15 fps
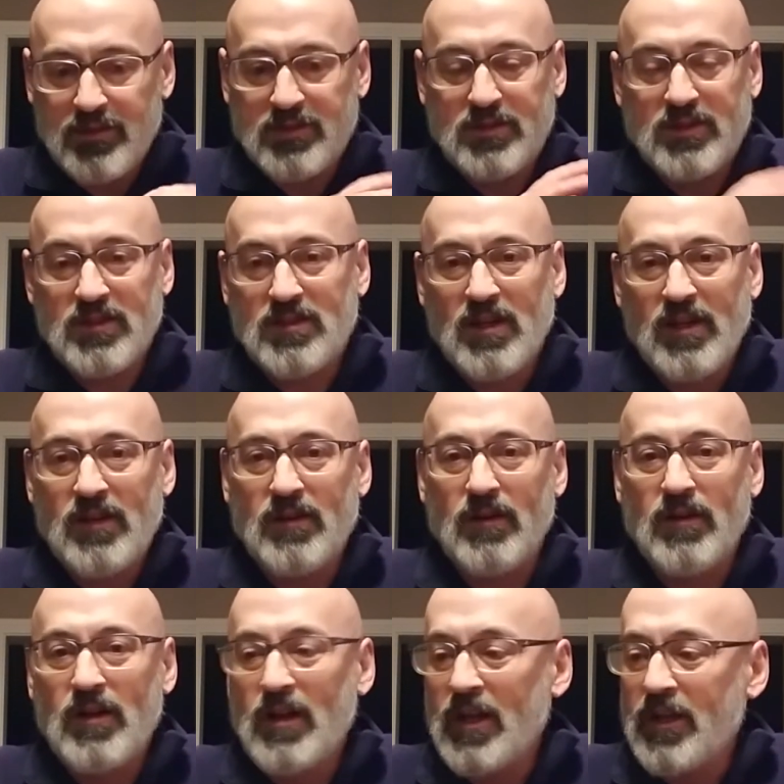Just
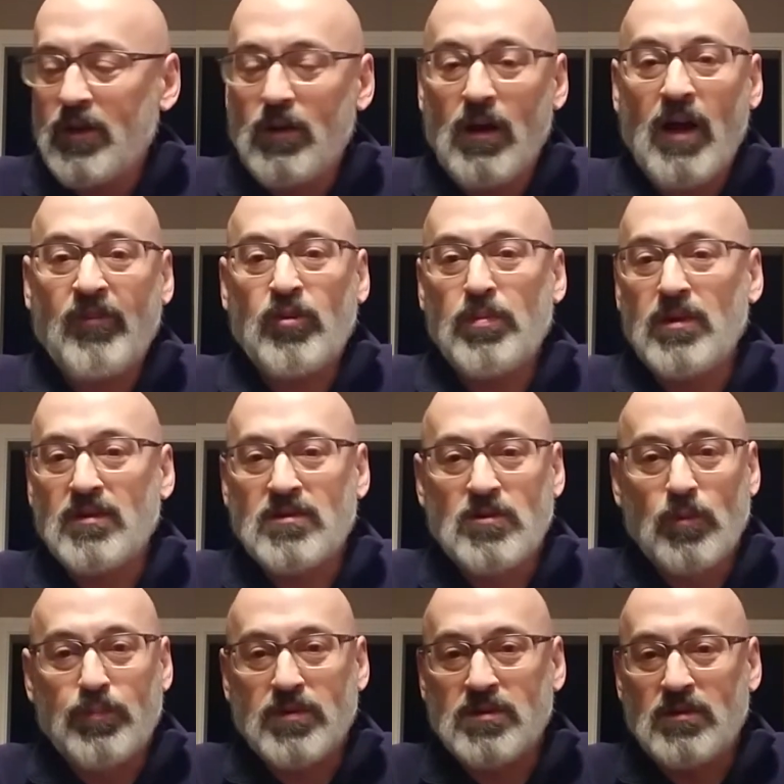you don't have to be a
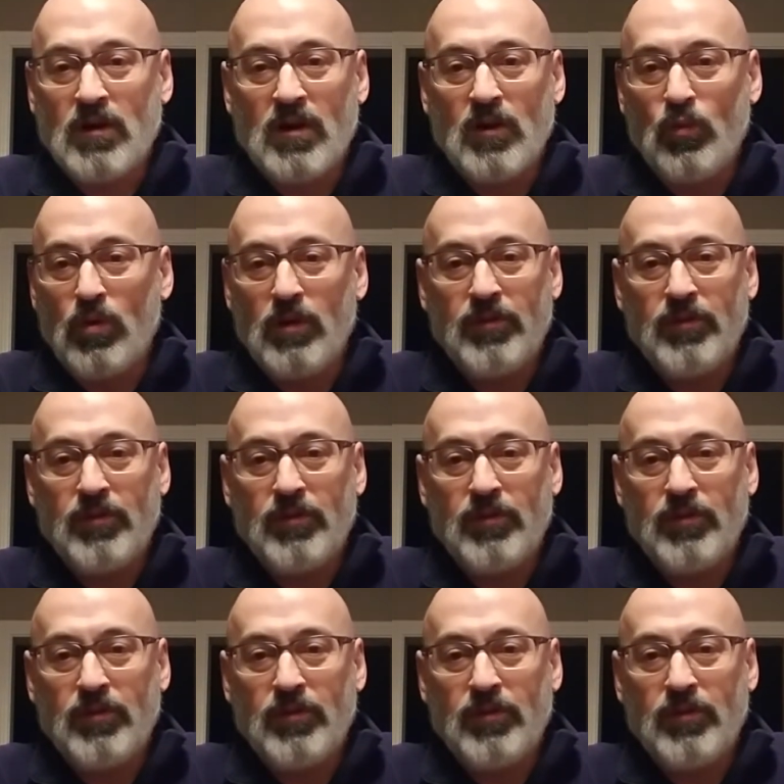superstar at one